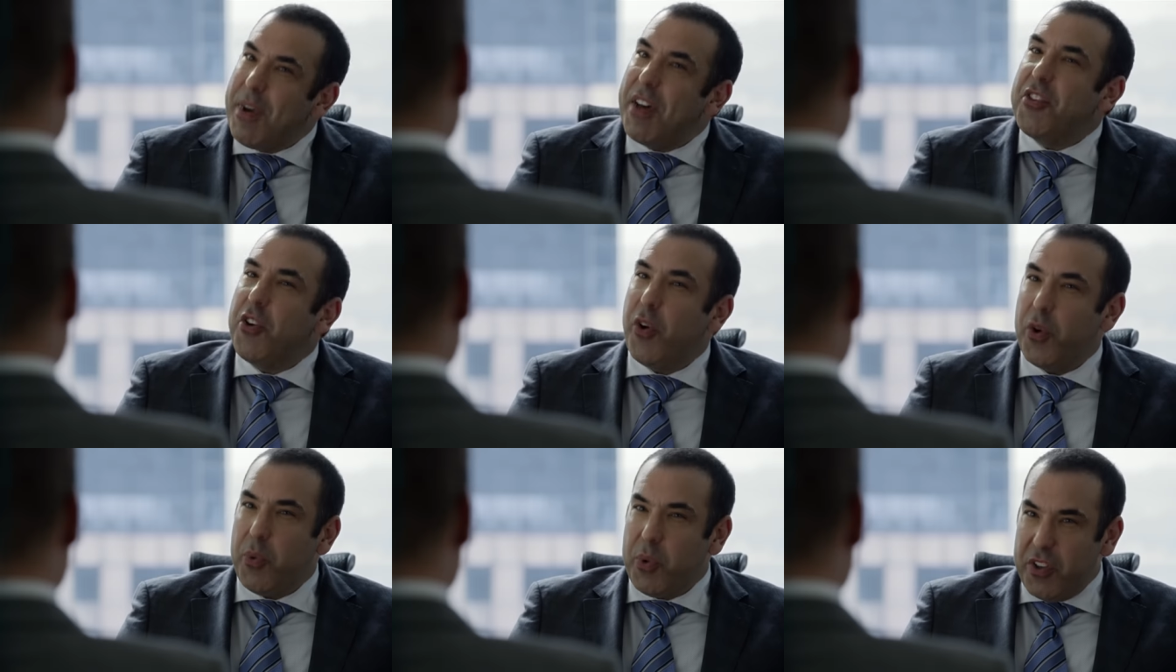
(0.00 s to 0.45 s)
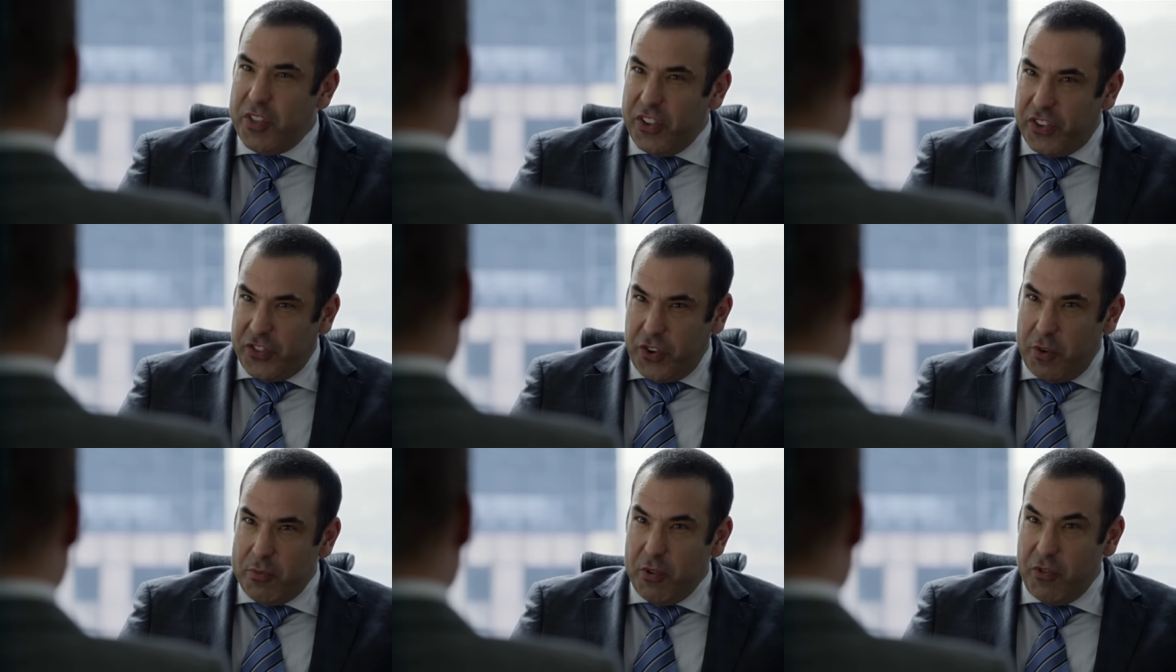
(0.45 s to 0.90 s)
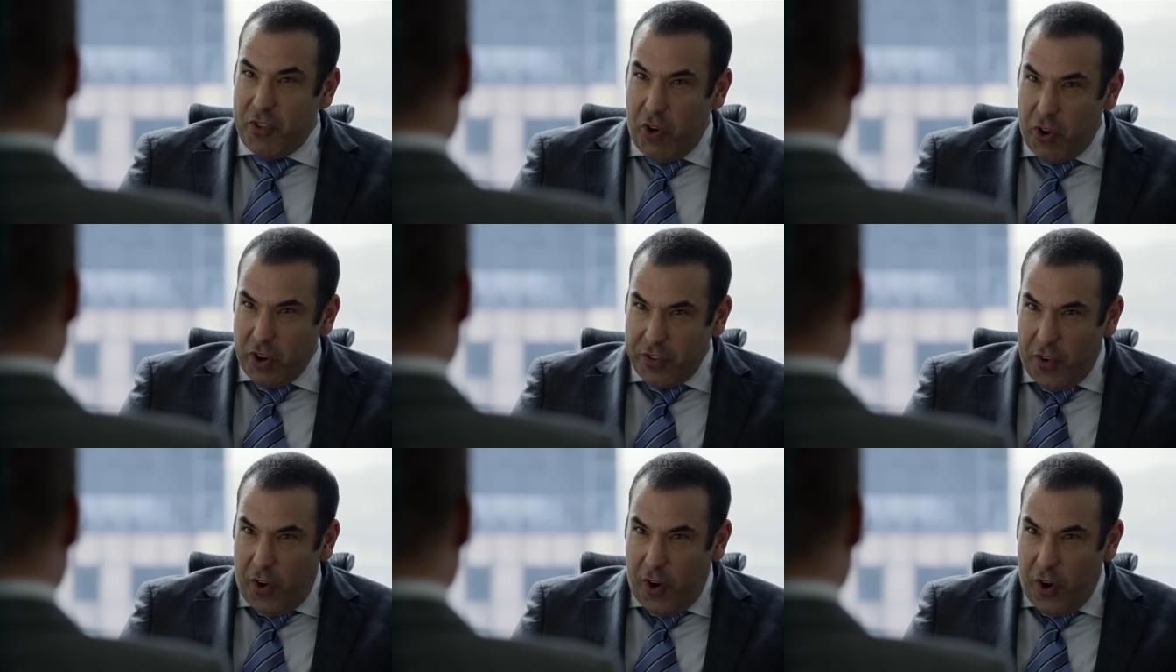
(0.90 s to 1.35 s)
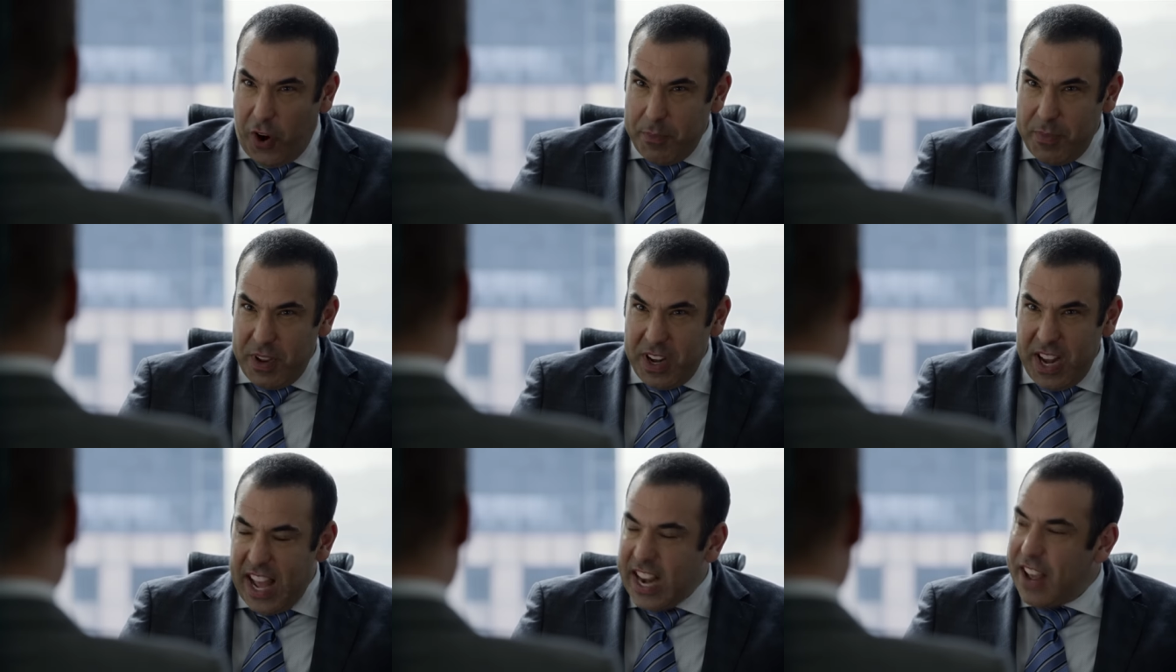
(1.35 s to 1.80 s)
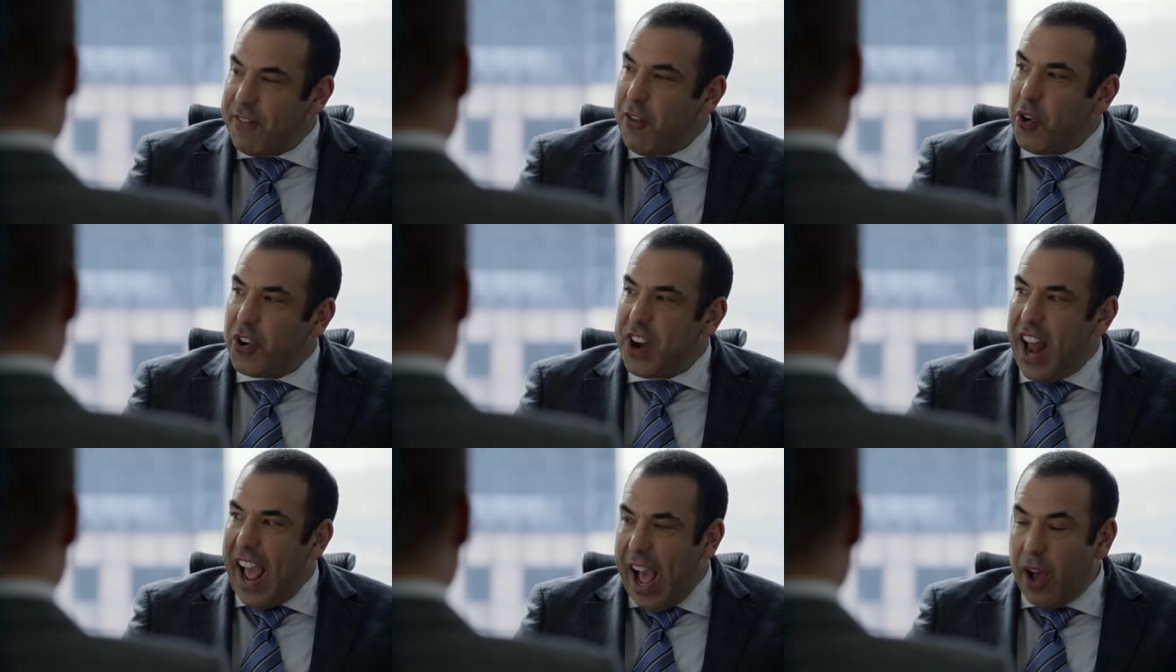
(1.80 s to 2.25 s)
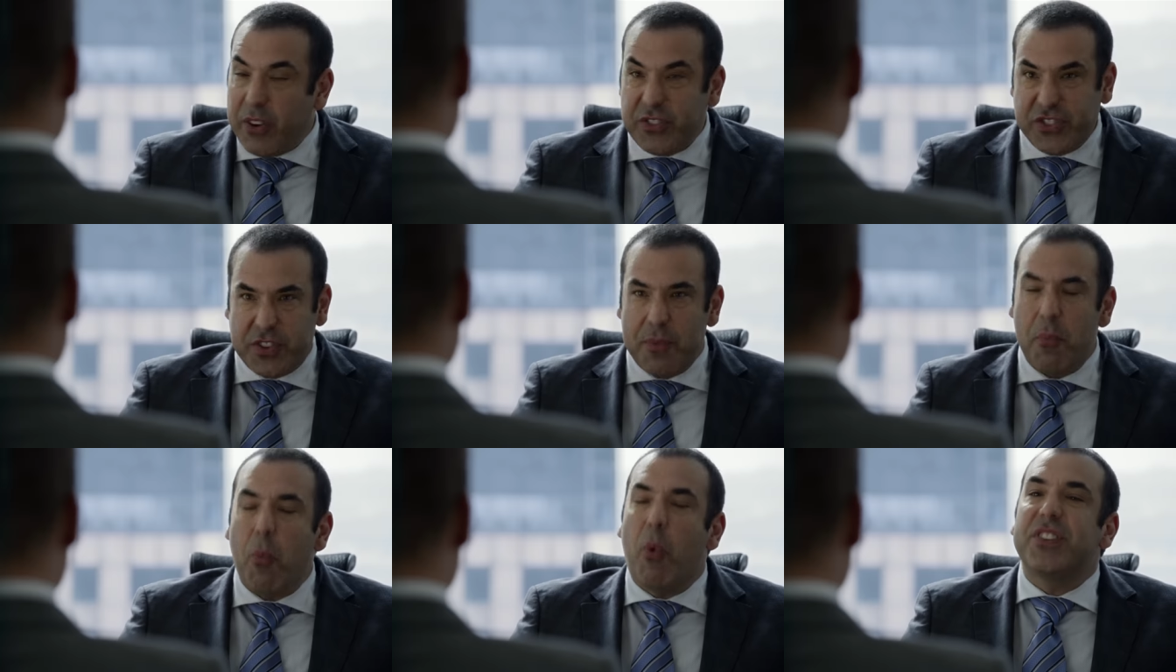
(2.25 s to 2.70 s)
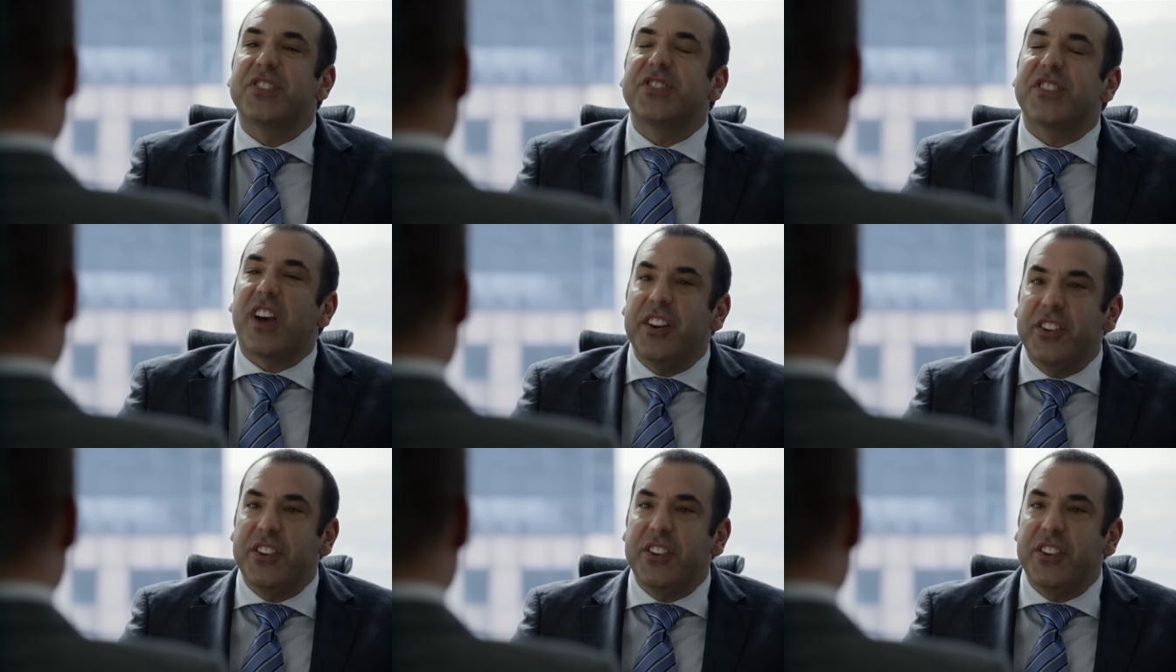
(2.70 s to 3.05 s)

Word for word: I'm not the only one in this firm who voted for Hardman, and I voted to oust him once